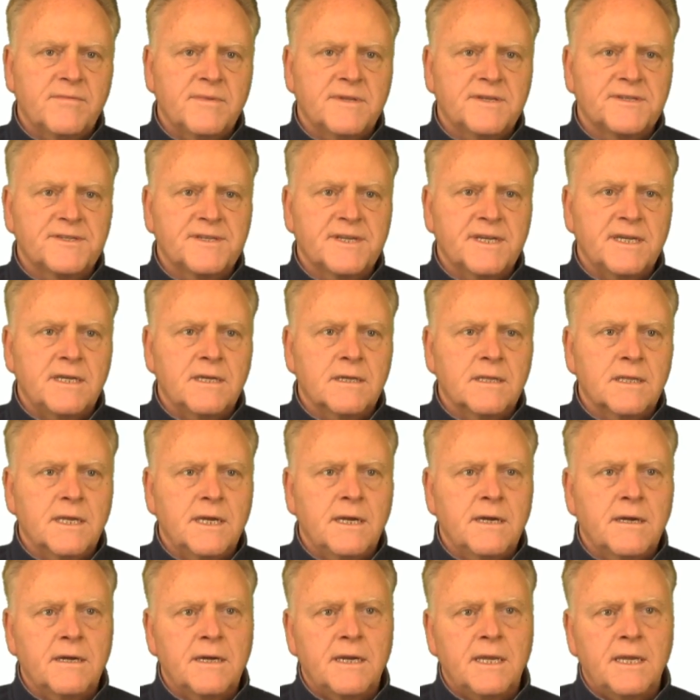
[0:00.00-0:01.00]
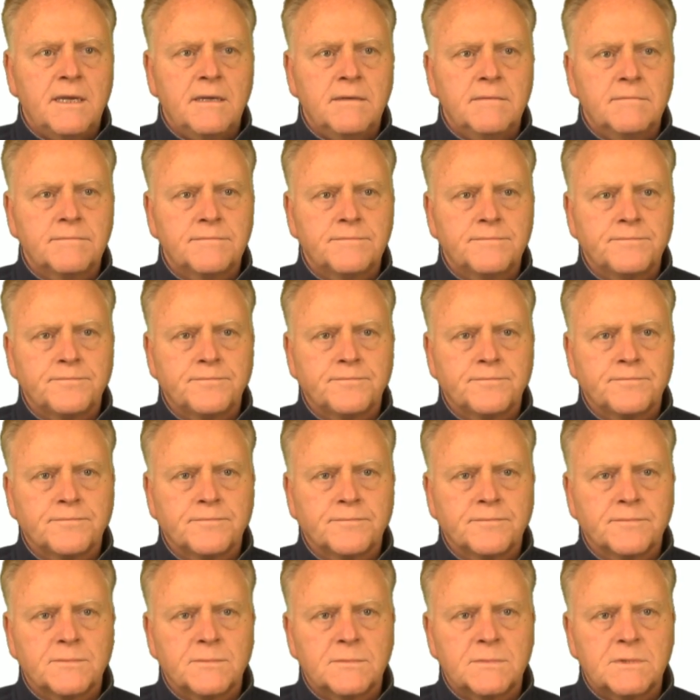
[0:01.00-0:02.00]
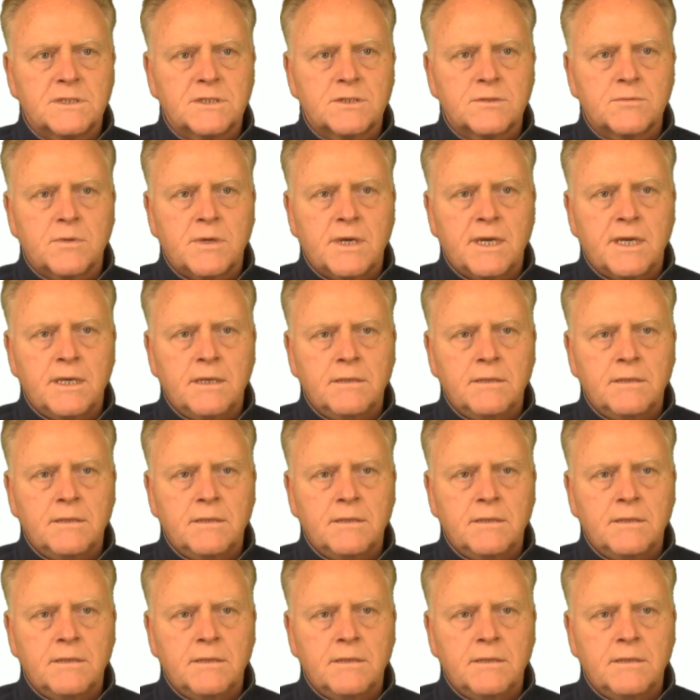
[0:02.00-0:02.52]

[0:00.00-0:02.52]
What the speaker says: the singularity, this way,